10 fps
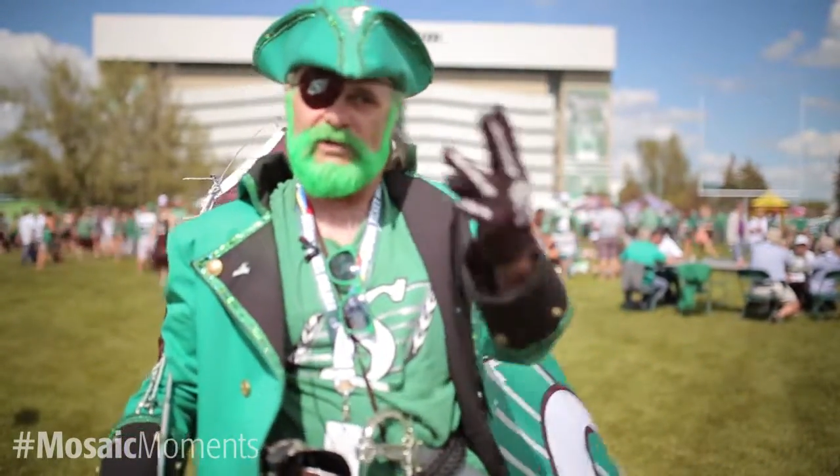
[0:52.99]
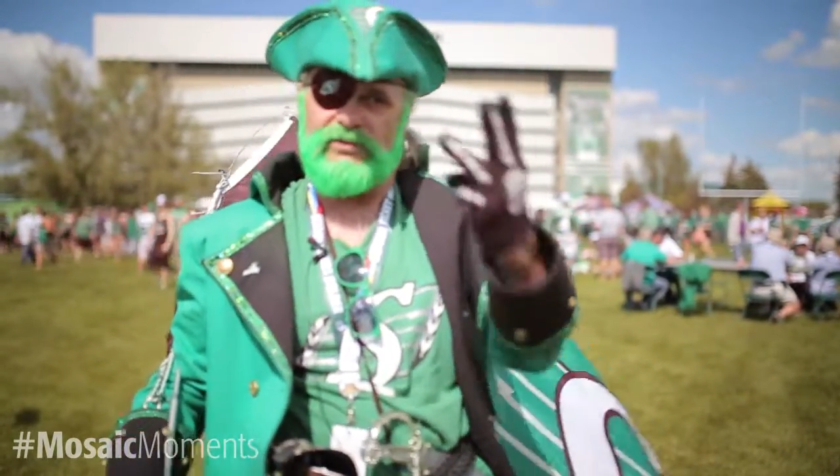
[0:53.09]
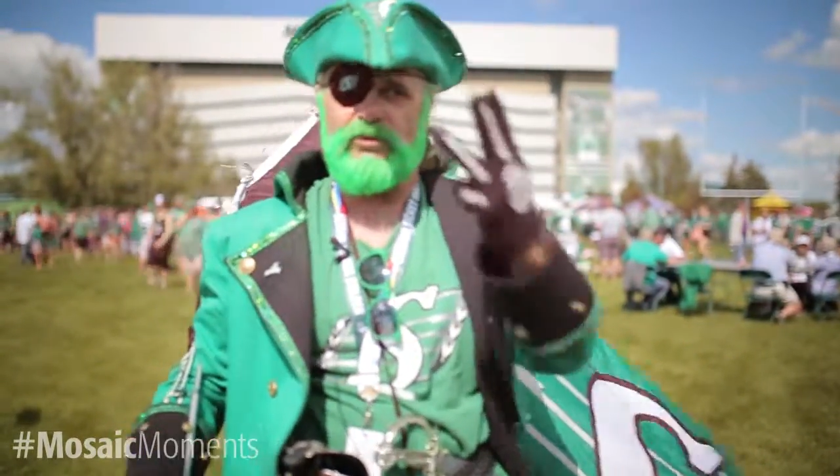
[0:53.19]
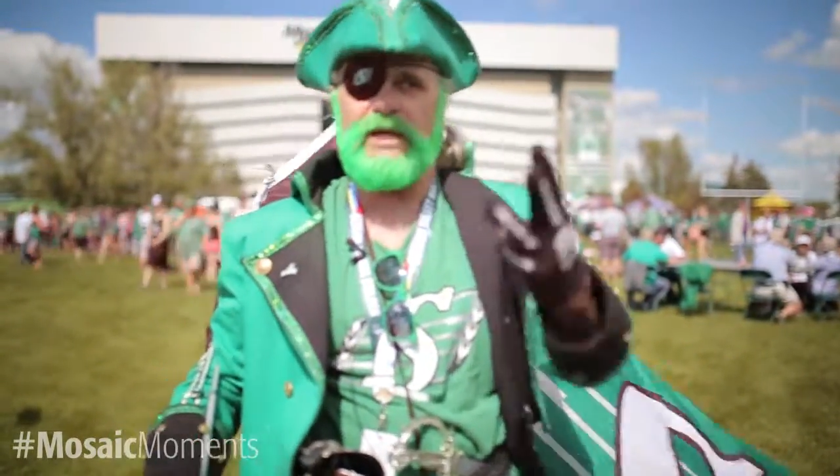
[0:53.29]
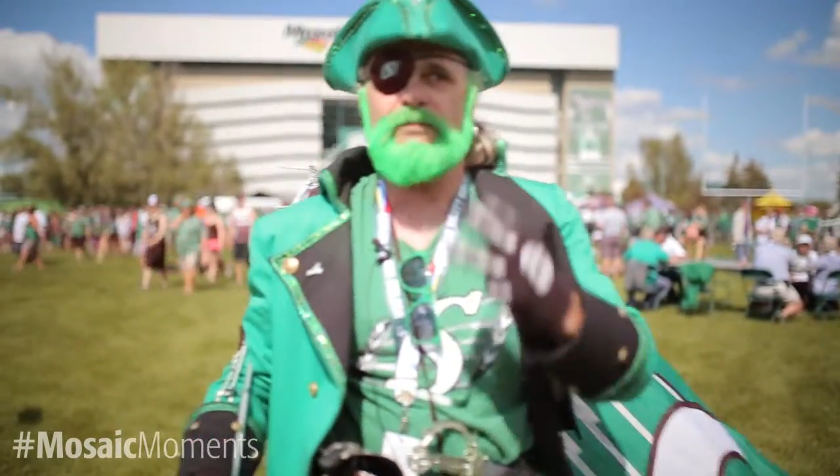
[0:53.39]

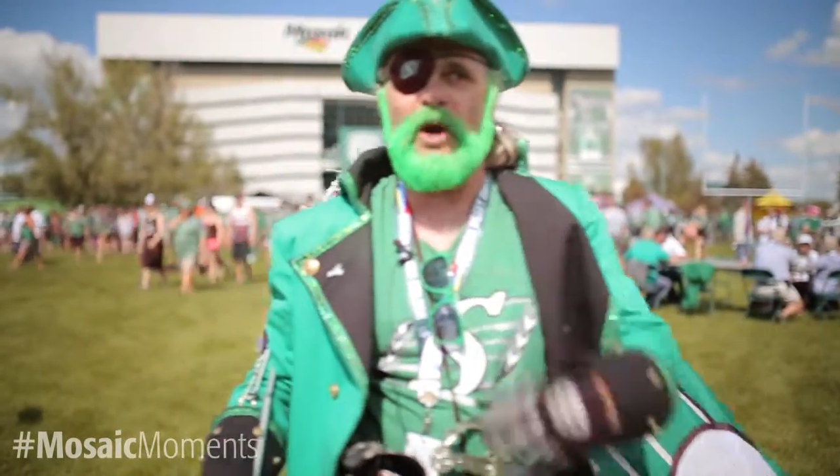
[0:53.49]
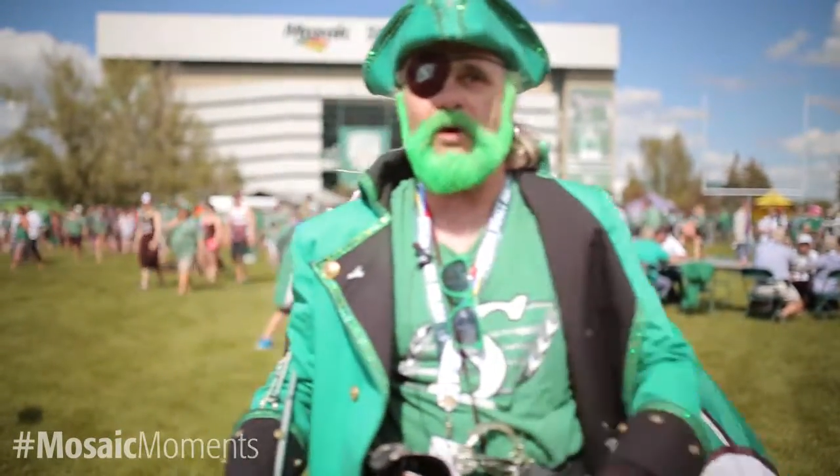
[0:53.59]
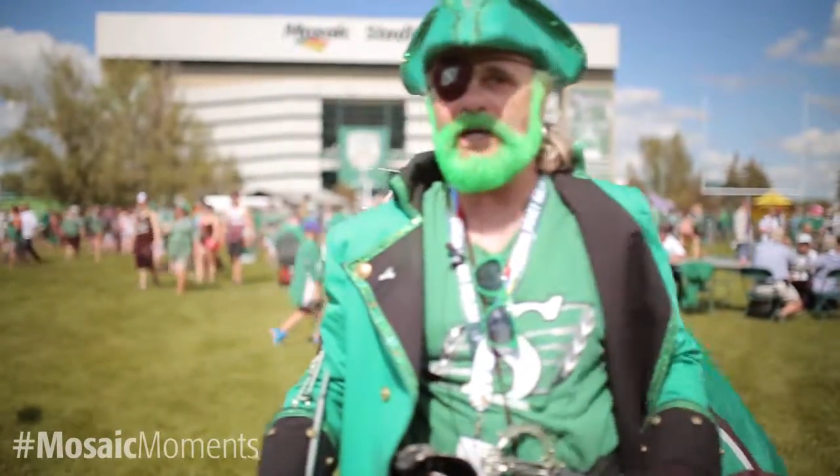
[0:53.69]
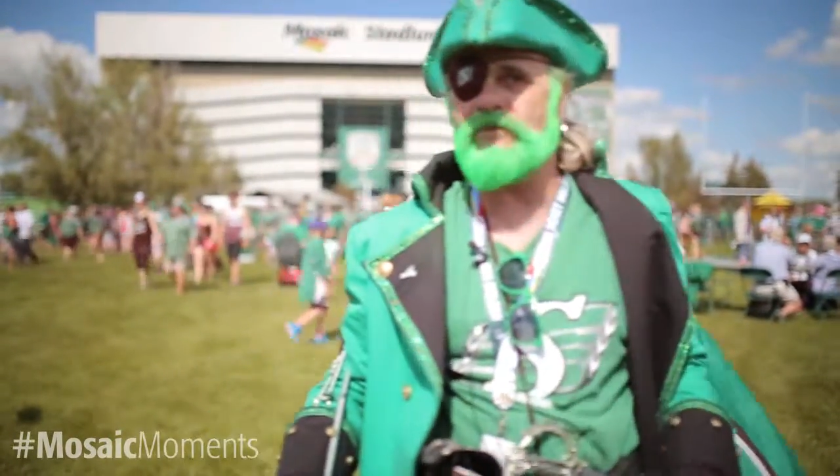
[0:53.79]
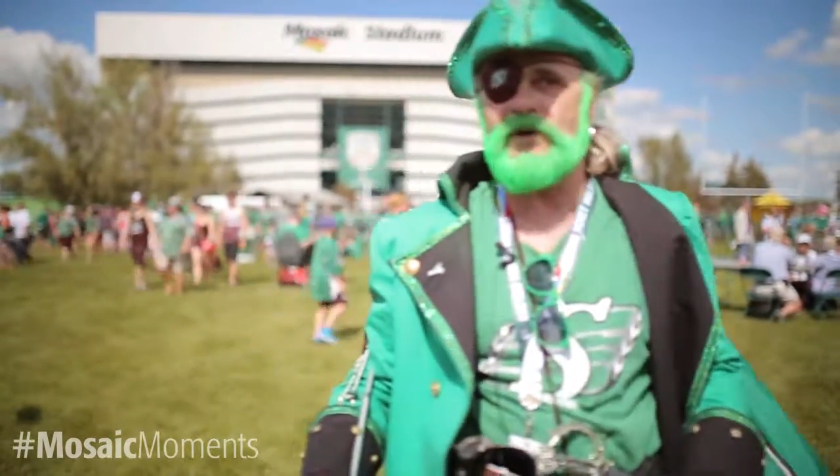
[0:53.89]
three
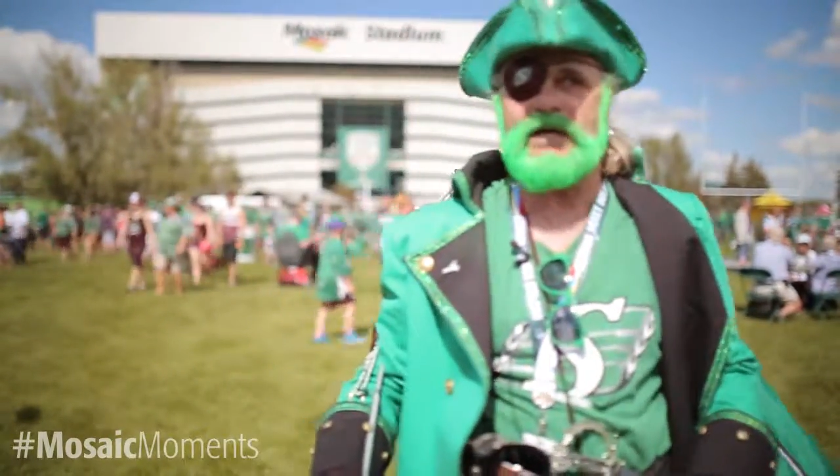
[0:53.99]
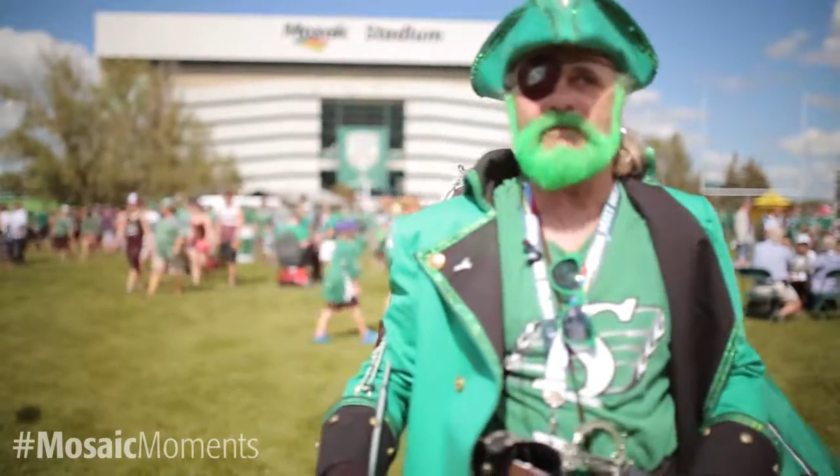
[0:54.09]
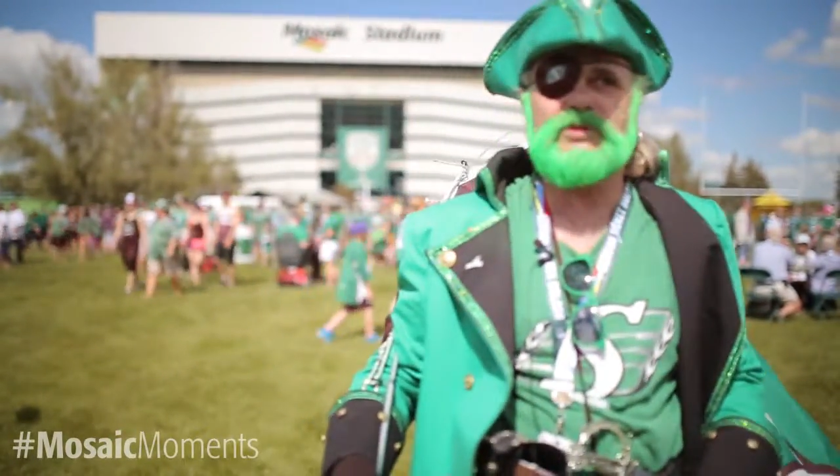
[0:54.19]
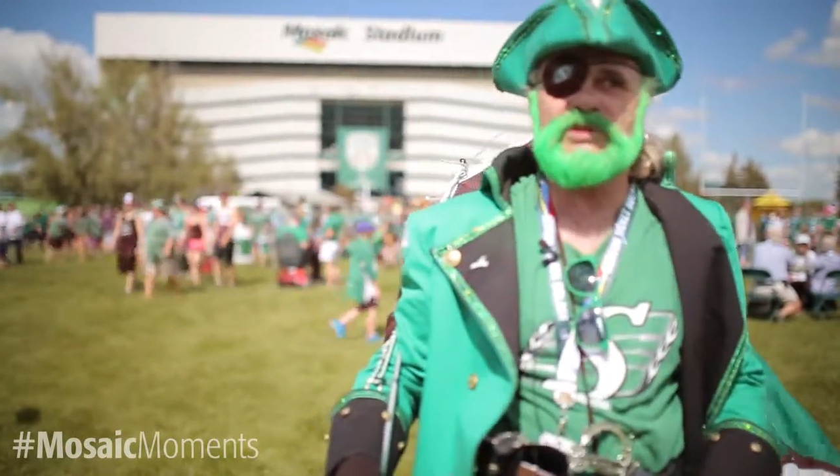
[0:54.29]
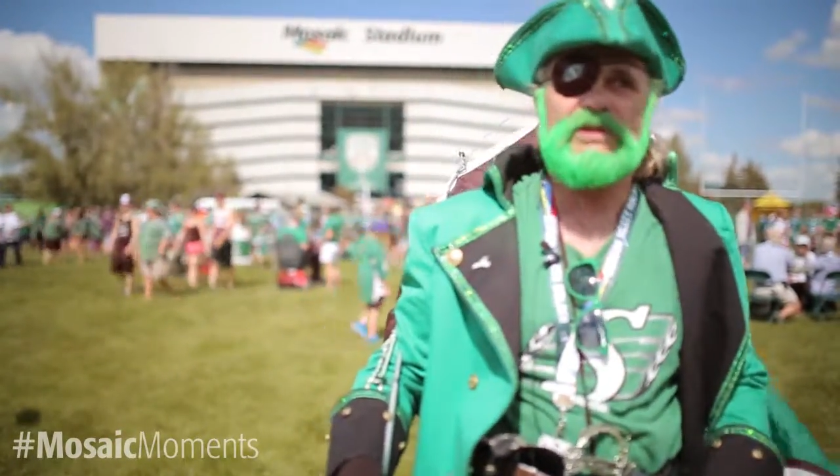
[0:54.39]
broken
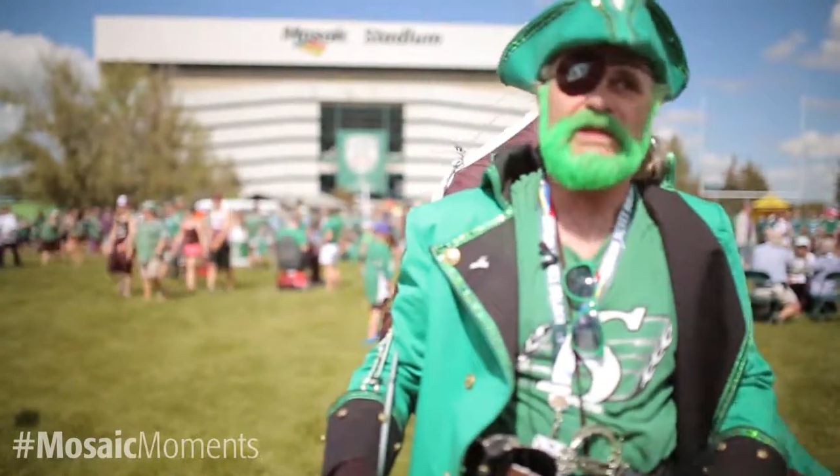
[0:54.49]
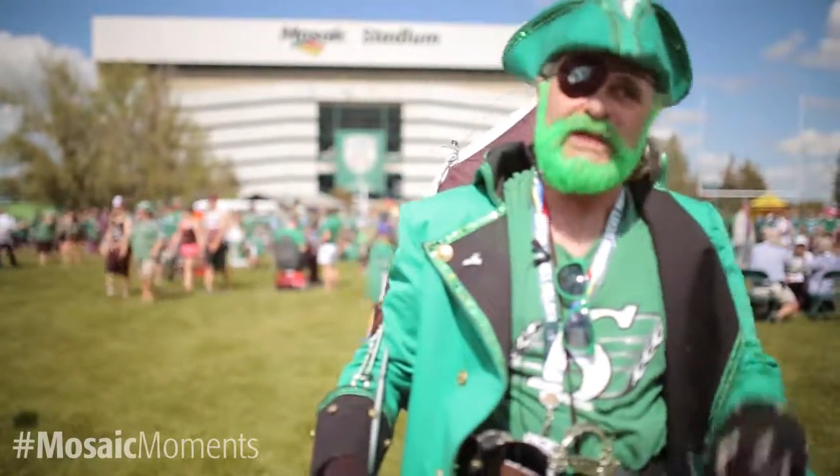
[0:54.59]
ribs,